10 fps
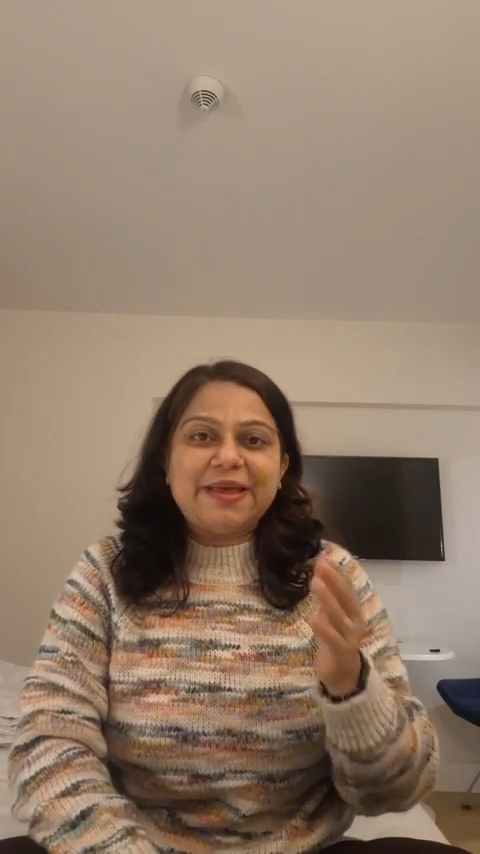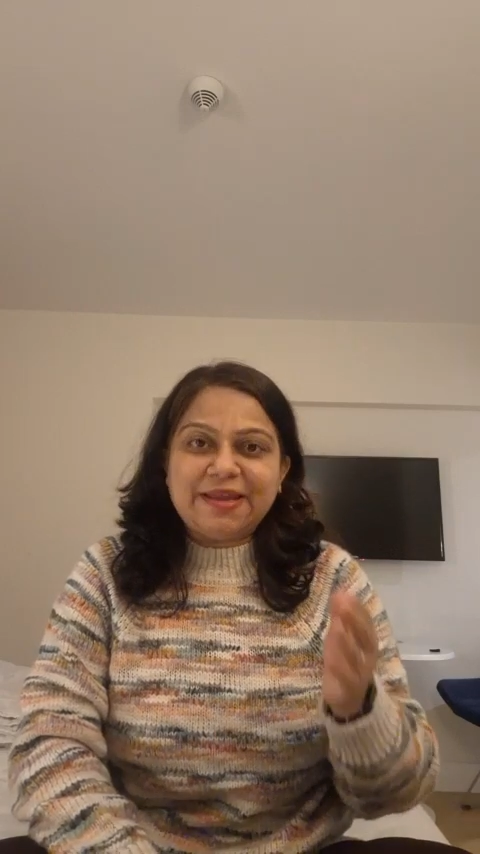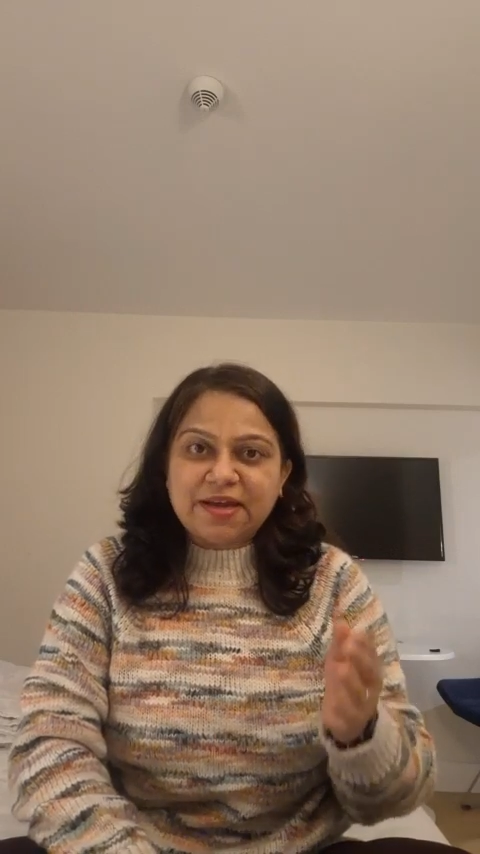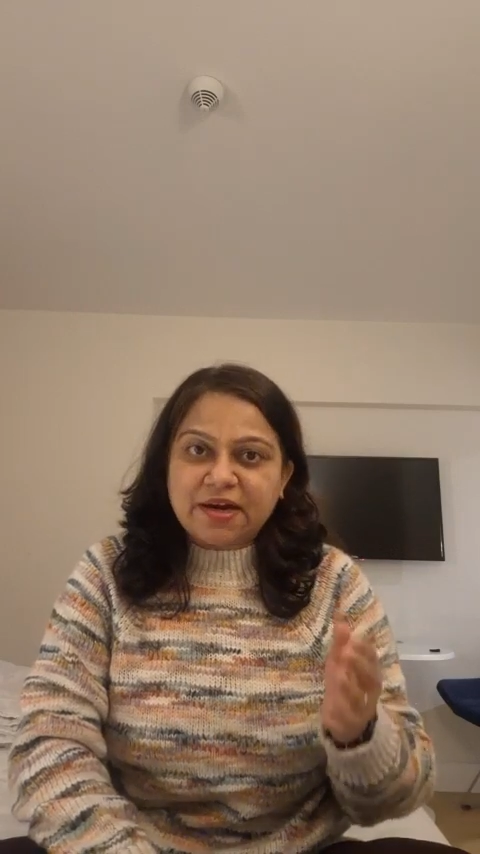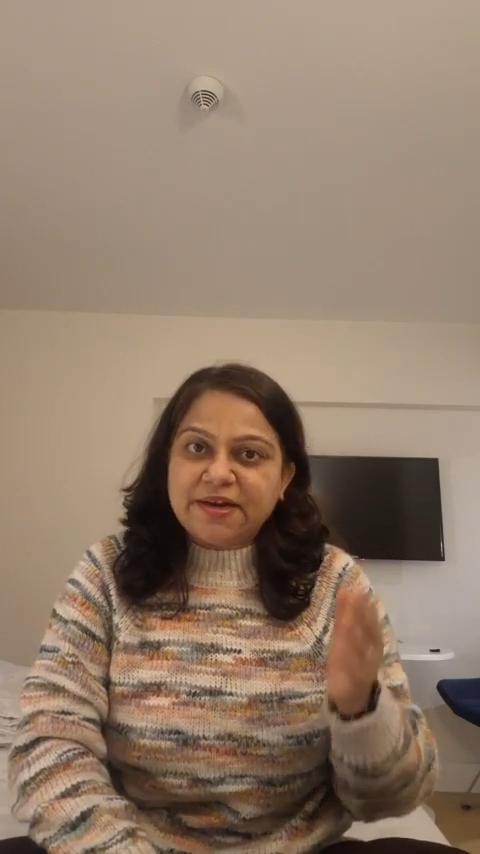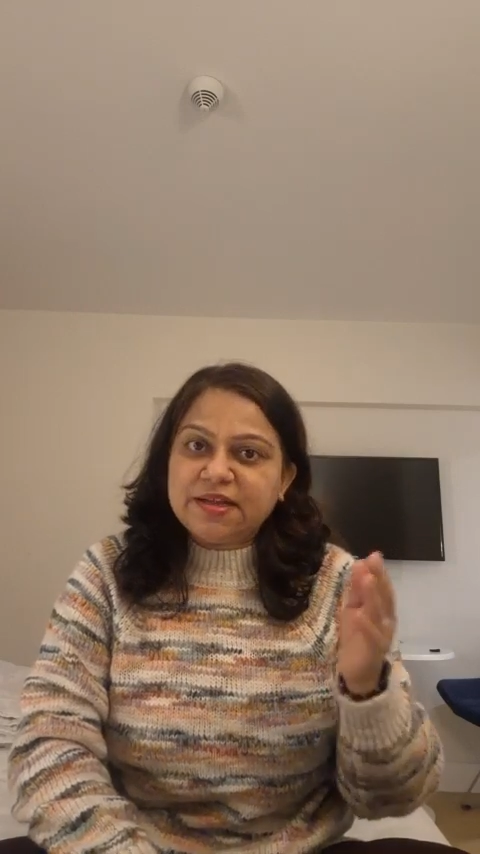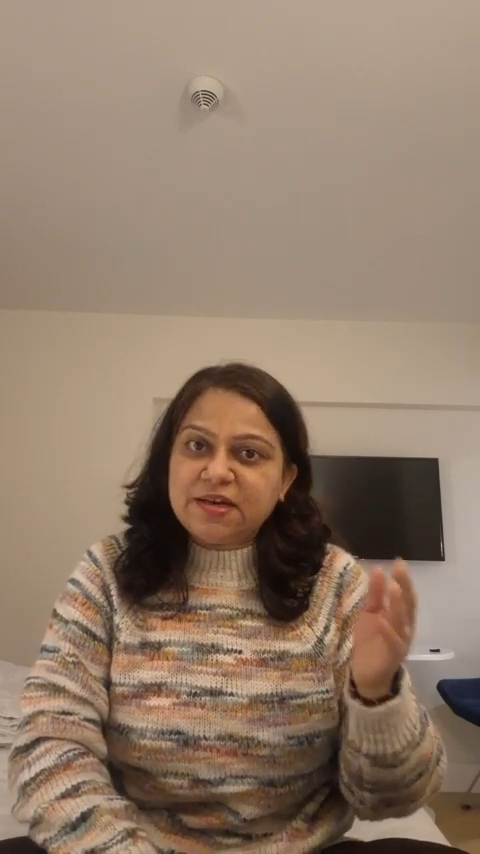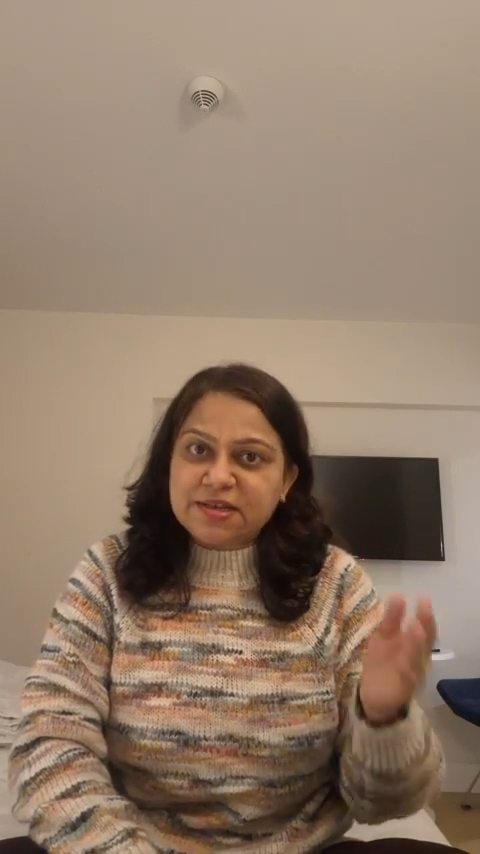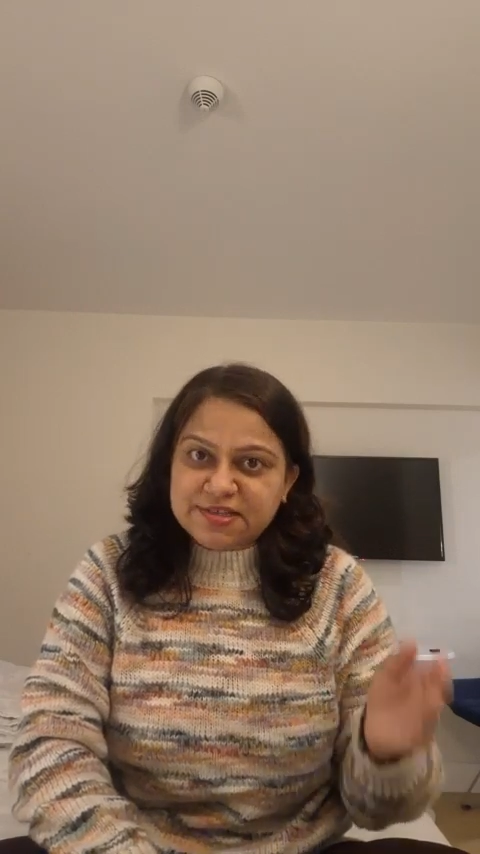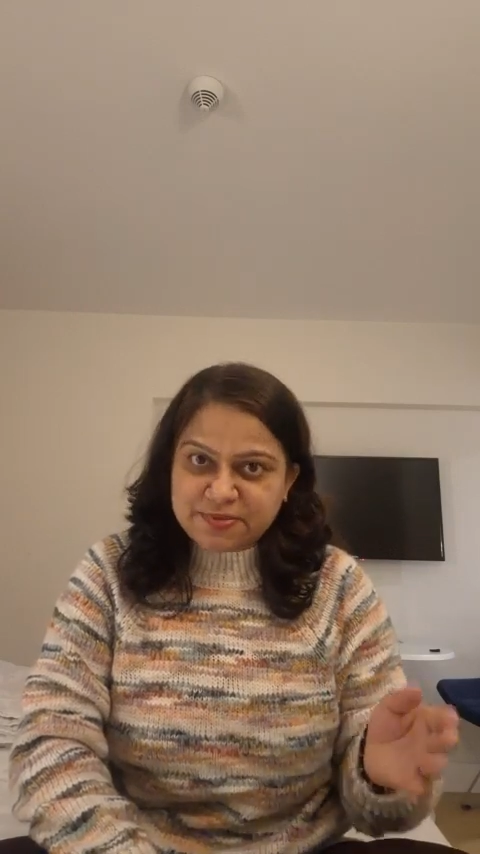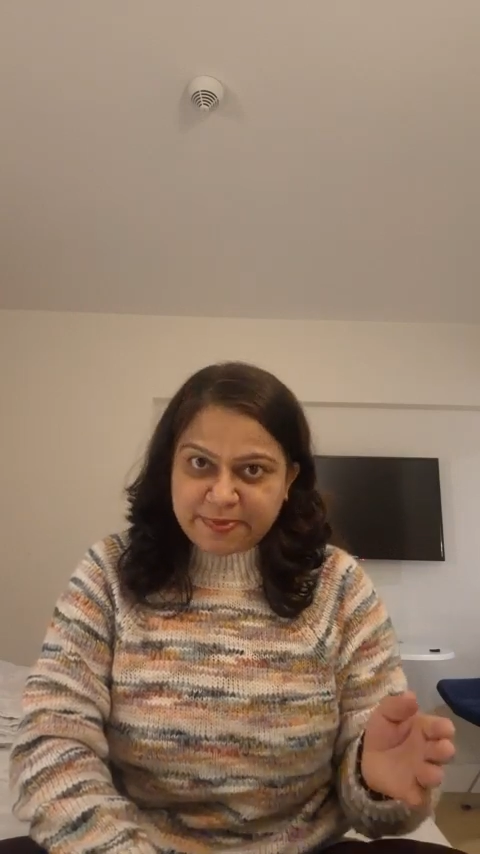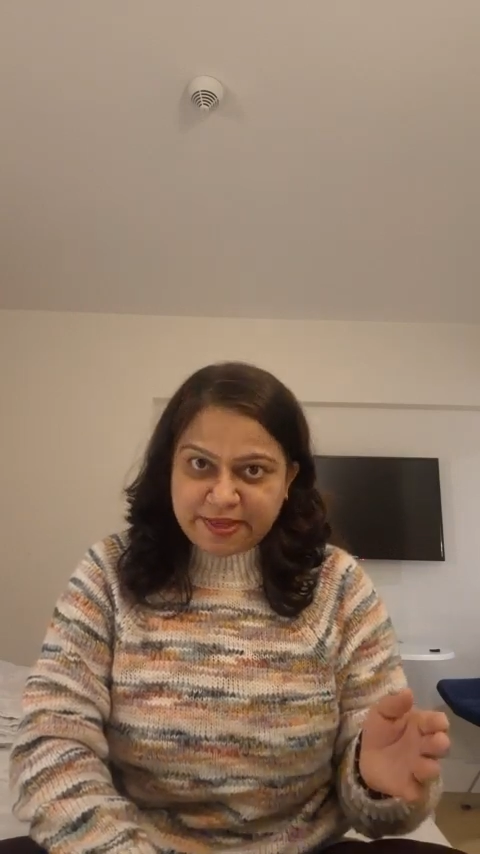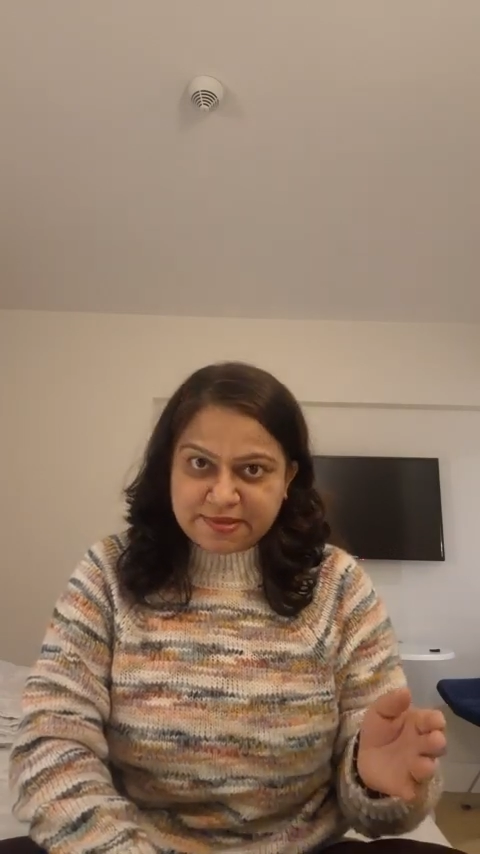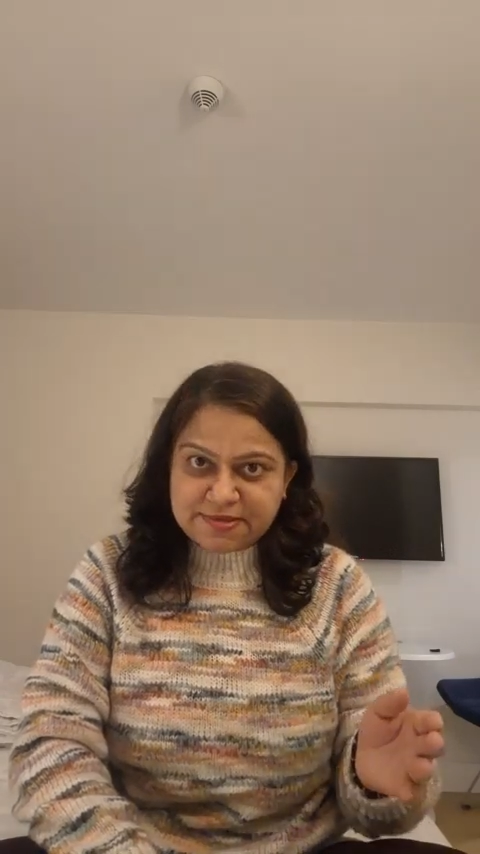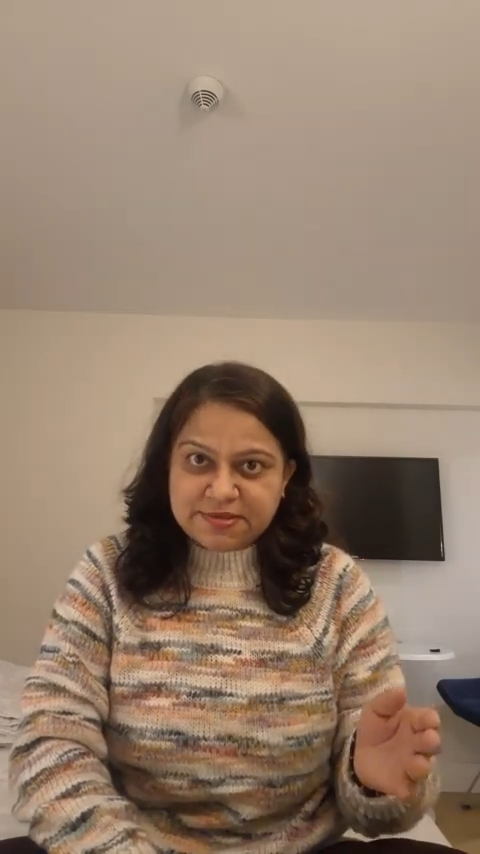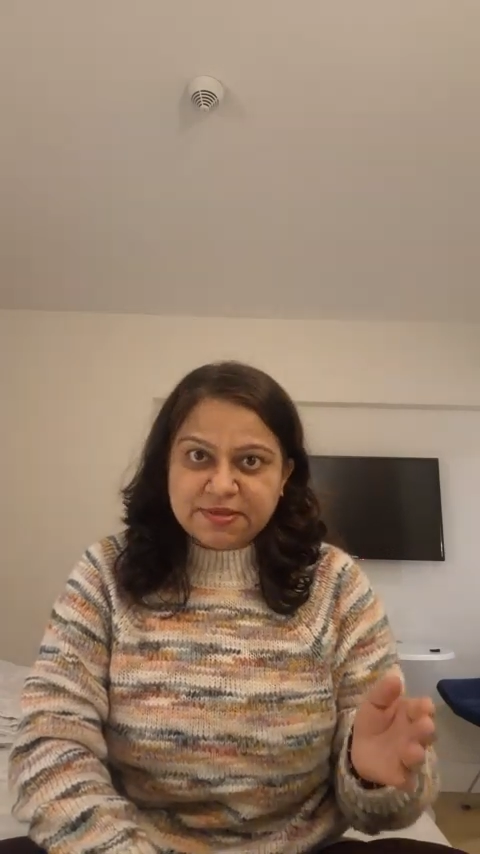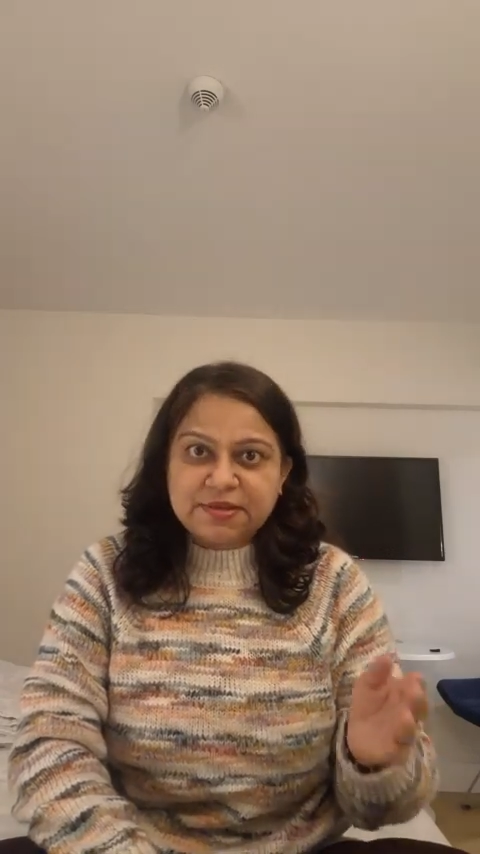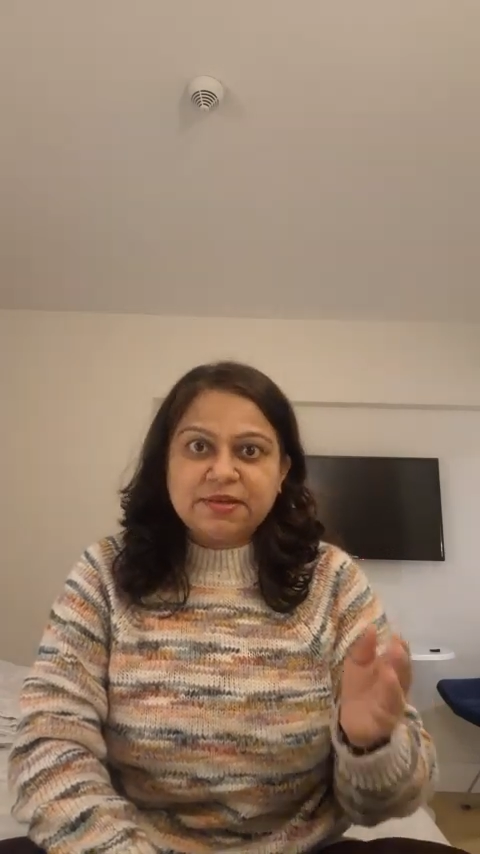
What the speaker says: pericardial space.